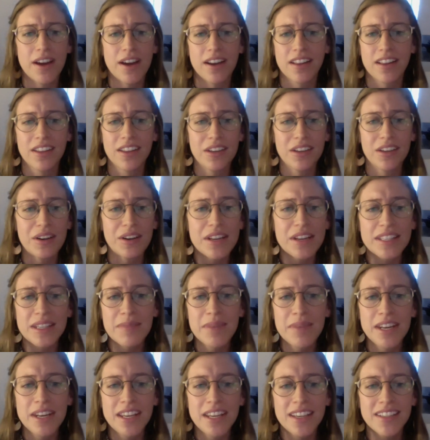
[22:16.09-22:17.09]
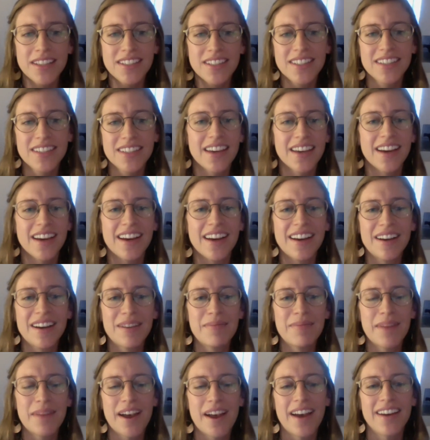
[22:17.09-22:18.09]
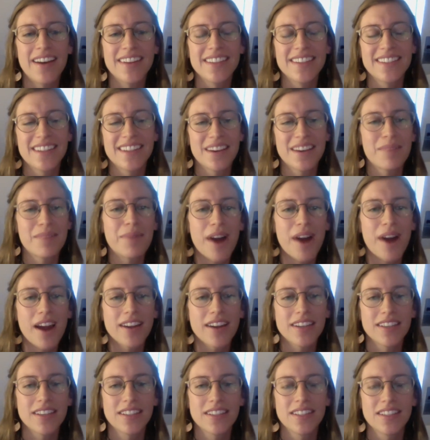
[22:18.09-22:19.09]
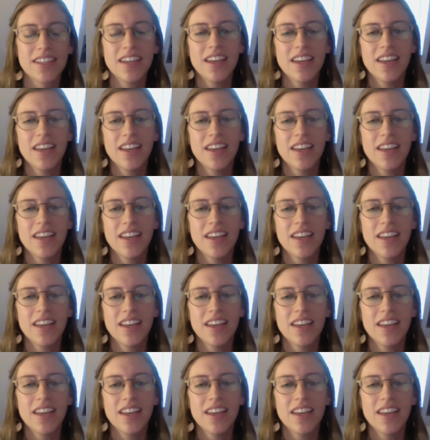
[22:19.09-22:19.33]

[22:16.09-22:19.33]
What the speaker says: clearness committees as a practice